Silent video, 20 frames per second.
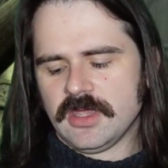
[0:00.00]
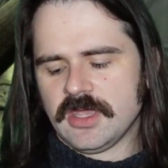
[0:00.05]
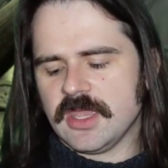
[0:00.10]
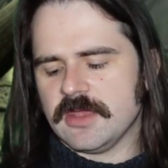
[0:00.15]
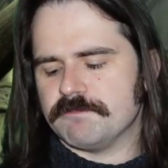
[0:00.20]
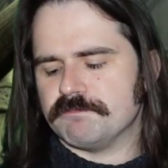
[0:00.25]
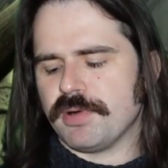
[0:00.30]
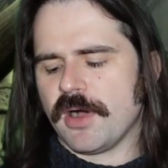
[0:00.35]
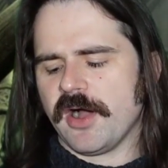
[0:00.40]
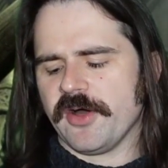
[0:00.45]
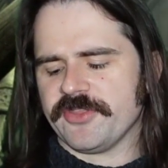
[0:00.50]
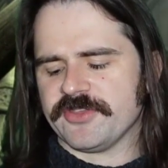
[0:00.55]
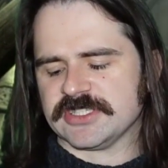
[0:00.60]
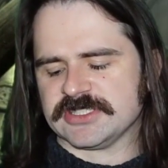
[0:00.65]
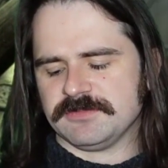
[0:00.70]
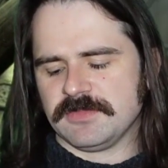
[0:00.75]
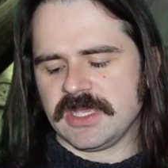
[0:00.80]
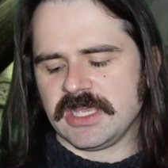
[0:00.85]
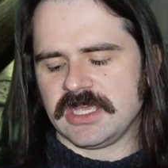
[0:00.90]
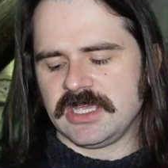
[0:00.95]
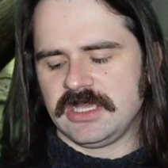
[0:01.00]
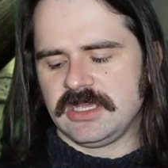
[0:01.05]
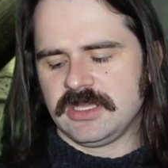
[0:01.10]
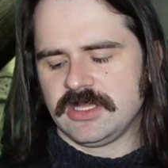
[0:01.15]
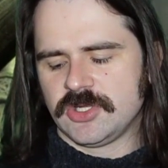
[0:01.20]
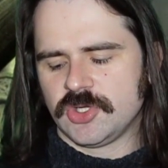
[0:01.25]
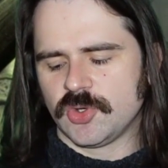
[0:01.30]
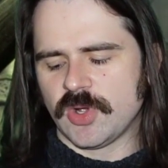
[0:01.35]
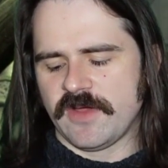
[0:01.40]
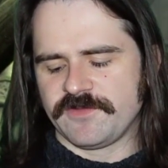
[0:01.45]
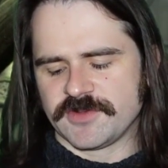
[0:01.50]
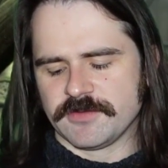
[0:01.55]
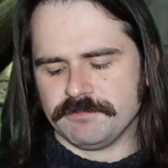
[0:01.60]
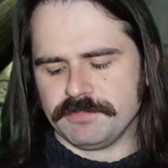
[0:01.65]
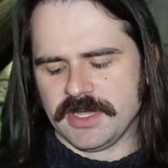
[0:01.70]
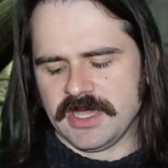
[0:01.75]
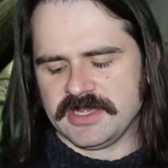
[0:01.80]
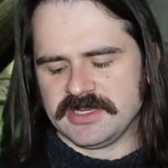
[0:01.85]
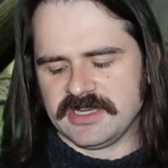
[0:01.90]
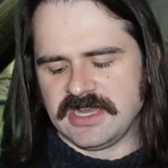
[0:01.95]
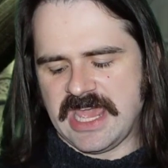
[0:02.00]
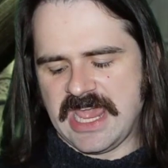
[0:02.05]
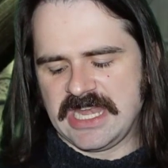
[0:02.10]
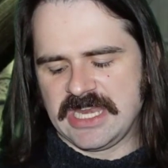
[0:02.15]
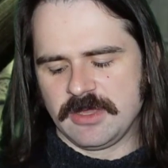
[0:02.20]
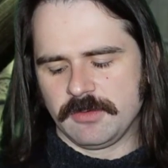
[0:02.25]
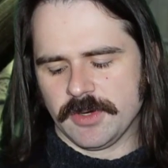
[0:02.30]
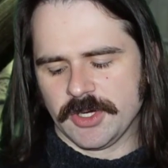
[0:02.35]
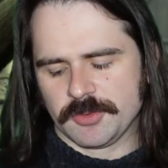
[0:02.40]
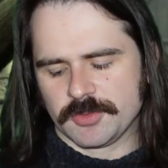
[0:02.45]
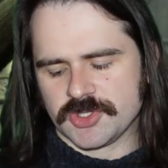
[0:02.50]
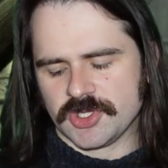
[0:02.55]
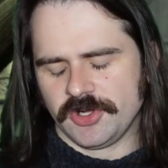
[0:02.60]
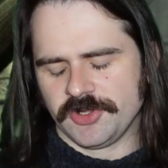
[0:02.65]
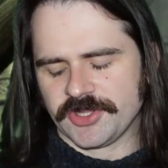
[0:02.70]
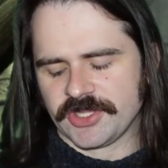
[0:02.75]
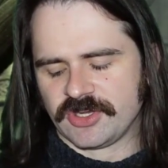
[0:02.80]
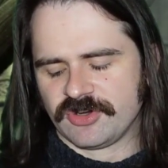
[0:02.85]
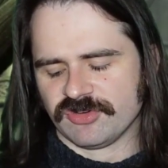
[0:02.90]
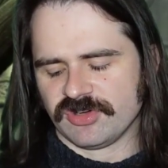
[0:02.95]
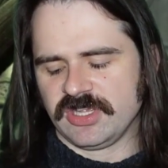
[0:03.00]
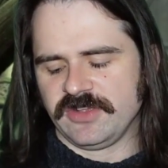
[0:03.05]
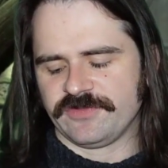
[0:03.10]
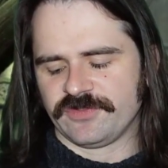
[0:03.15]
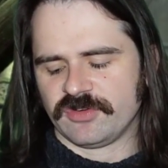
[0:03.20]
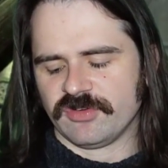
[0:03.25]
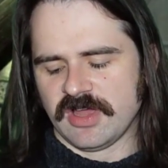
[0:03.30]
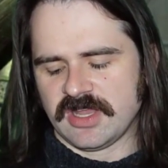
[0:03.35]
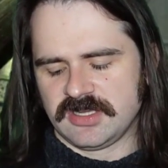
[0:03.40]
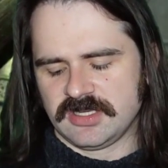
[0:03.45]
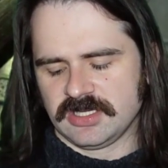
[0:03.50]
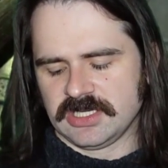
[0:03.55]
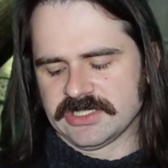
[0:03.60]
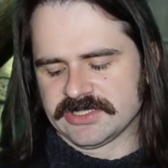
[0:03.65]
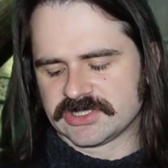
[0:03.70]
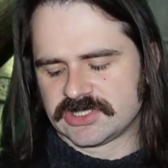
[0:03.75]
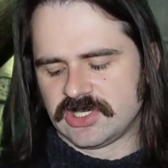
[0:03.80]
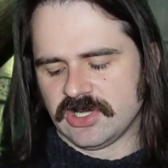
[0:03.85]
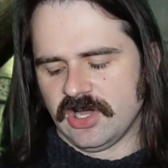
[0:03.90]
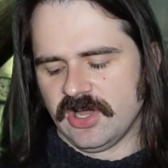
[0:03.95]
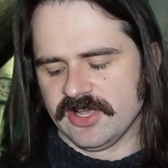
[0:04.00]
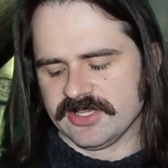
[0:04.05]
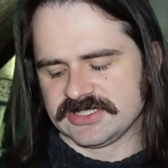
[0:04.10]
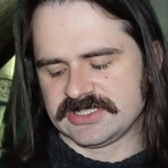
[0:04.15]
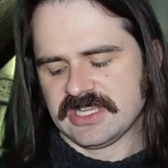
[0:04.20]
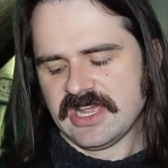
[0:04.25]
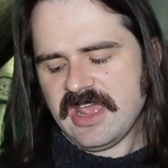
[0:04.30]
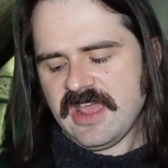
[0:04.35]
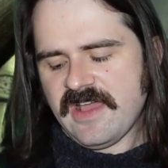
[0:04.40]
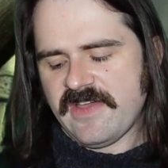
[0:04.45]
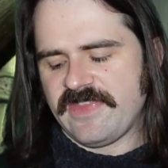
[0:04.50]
It bothers me to have to burden anyone with all the grief Grendel has caused,